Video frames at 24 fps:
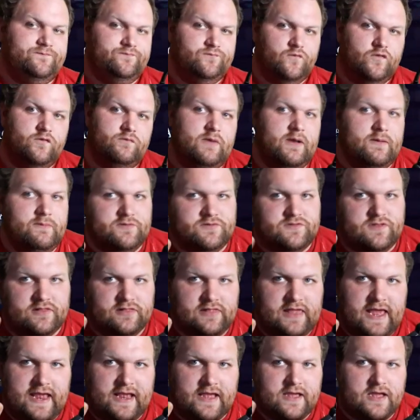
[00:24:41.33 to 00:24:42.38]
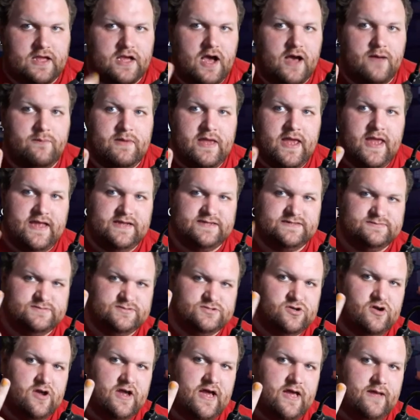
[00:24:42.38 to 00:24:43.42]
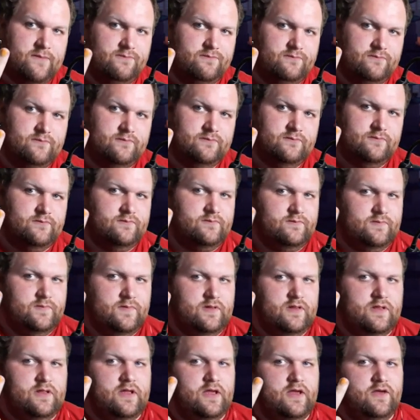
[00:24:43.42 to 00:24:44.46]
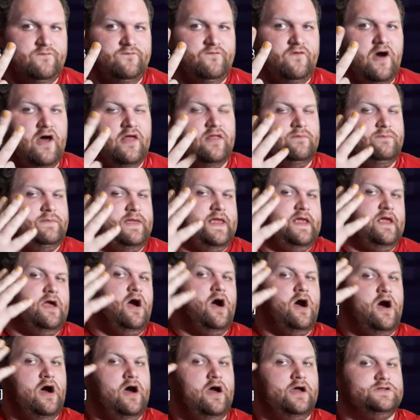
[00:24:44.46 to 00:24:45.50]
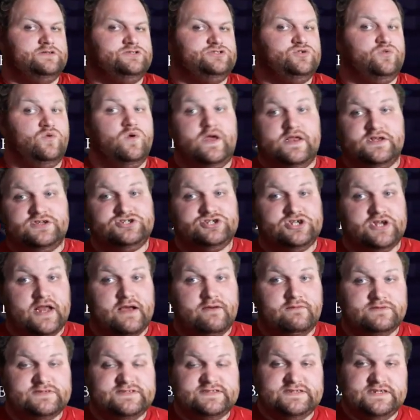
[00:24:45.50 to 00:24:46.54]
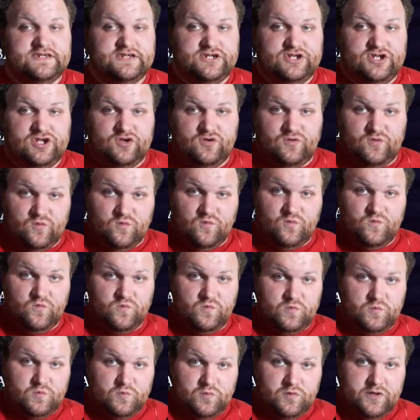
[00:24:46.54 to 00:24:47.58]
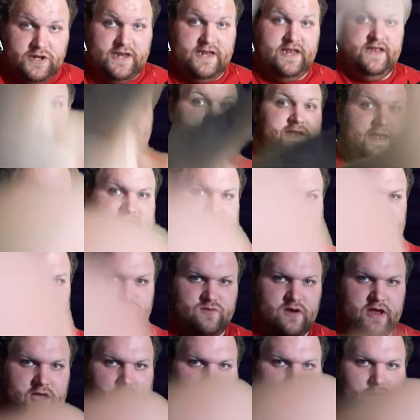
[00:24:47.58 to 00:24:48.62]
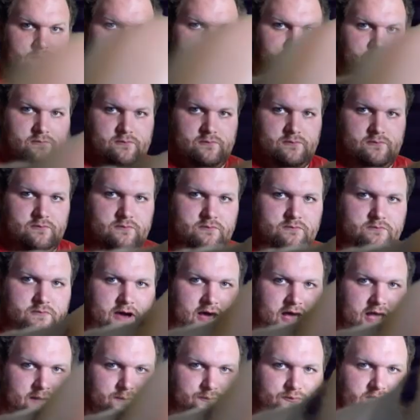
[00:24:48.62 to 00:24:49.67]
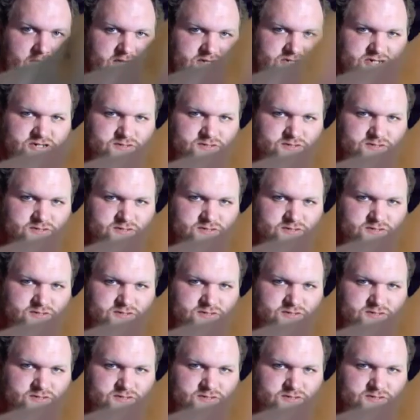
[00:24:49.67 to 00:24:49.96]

Remember to like, comment, and subscribe. Follow me on Twitch, and I will see you in the next round, my precious,